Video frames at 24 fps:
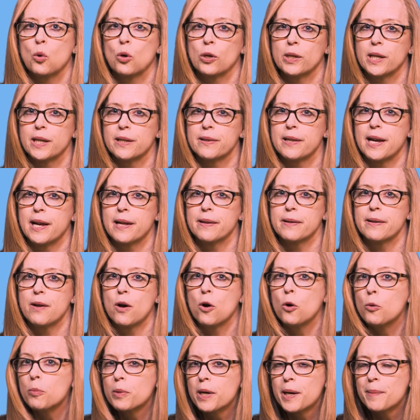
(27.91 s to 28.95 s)
warning that
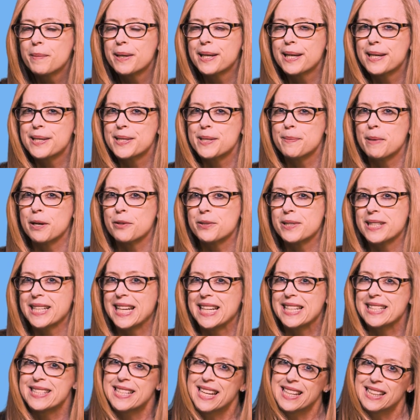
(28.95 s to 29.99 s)
homecoming is about to
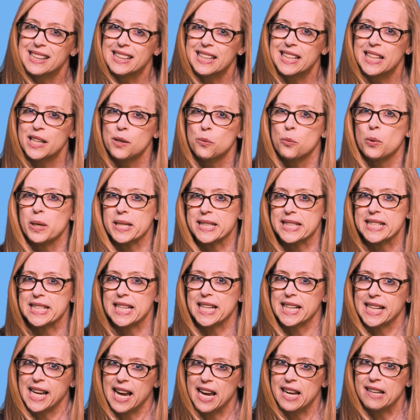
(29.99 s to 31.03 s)
get deadly once
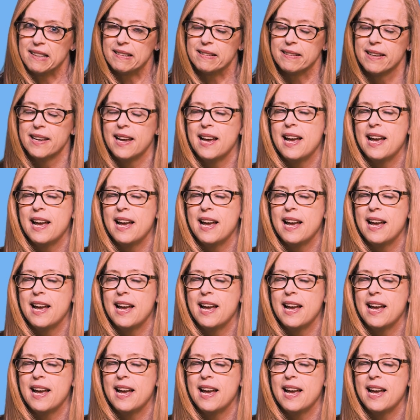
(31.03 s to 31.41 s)
again.